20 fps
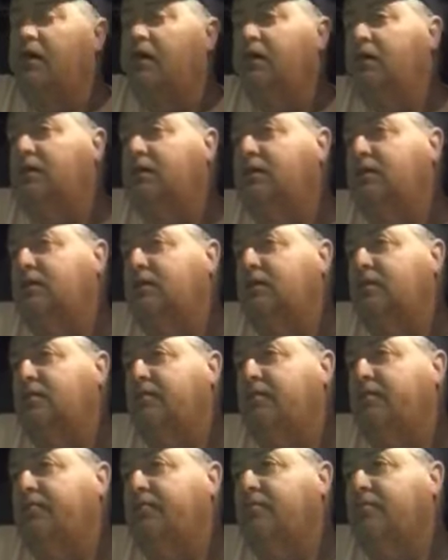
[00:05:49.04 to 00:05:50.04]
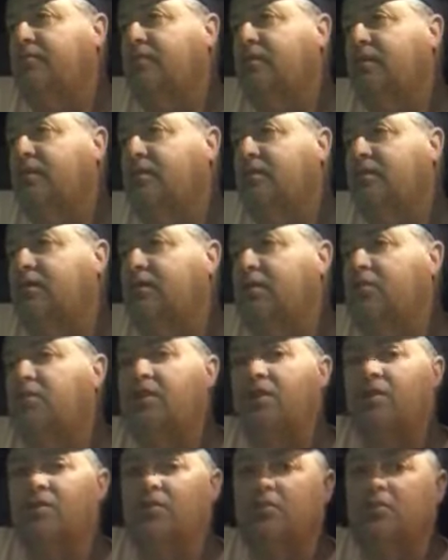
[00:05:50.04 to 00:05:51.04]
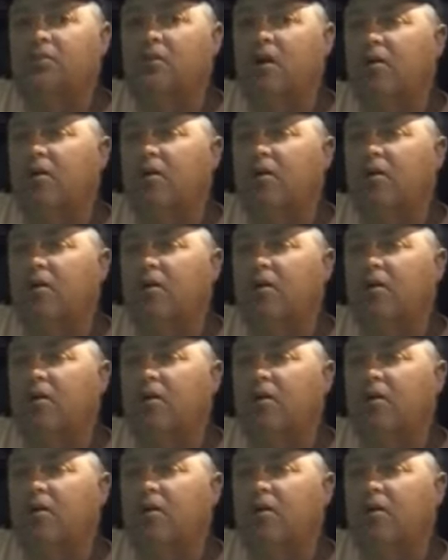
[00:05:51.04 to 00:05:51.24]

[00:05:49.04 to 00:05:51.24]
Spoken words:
And he said, they'll take you 2